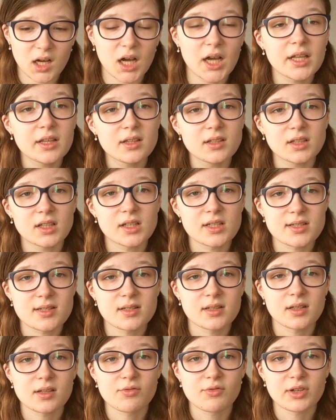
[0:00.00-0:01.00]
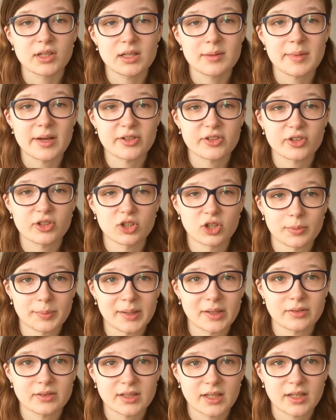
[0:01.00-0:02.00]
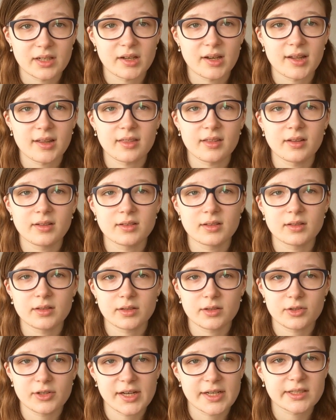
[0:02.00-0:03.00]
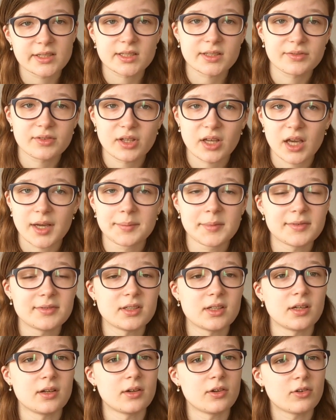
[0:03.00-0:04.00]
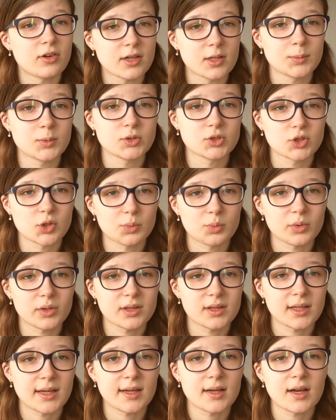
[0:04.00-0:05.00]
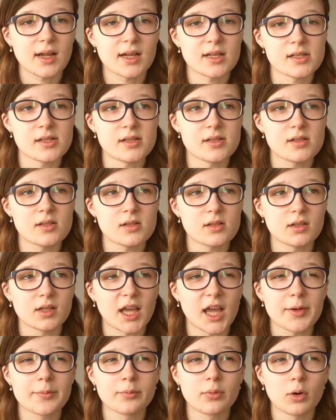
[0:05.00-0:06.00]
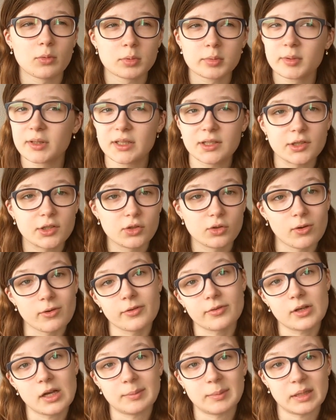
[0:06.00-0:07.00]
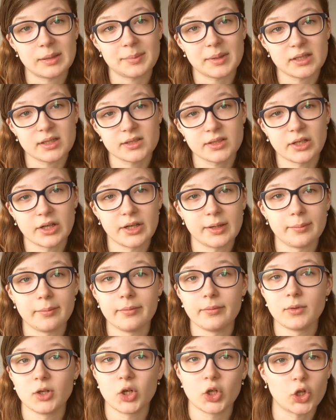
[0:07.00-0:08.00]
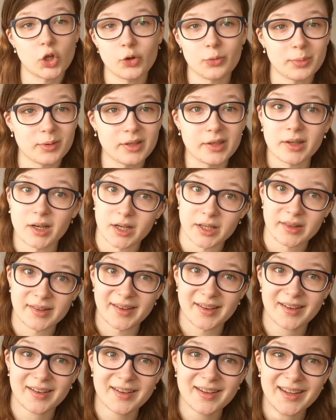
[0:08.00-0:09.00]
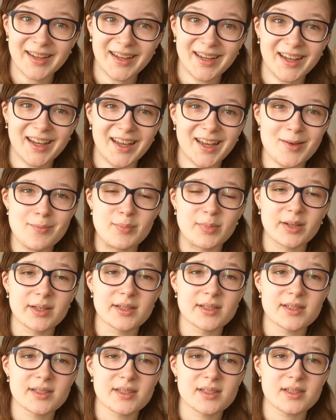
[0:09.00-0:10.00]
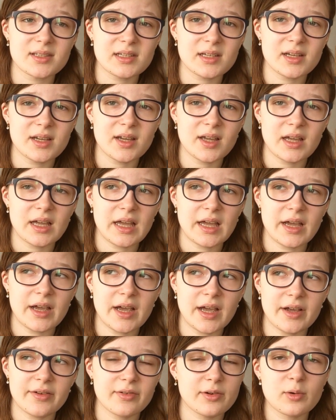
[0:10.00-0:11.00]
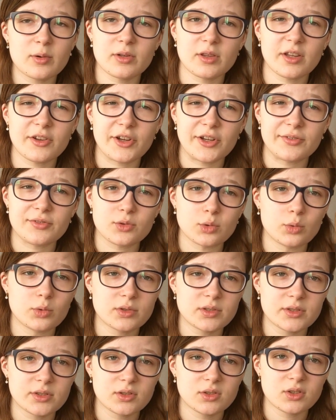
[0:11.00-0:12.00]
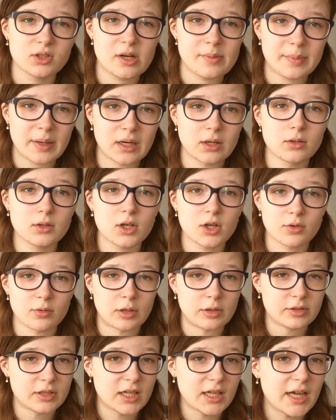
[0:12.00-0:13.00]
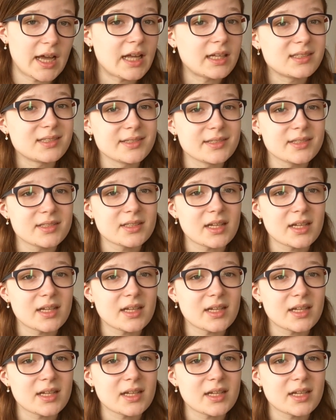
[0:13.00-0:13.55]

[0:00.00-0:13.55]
I think there's something really magical about that, and I think that the creators of the game have done an incredible job with that, and the game probably could not have come at a better time globally either, because everyone that I've talked to about Corona and